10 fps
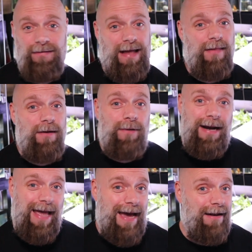and now they
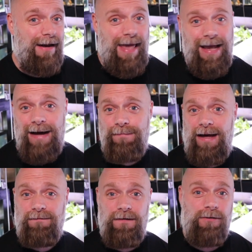want to add a hang on
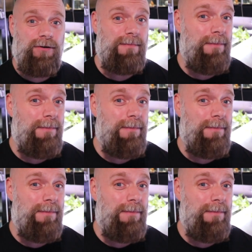back filter and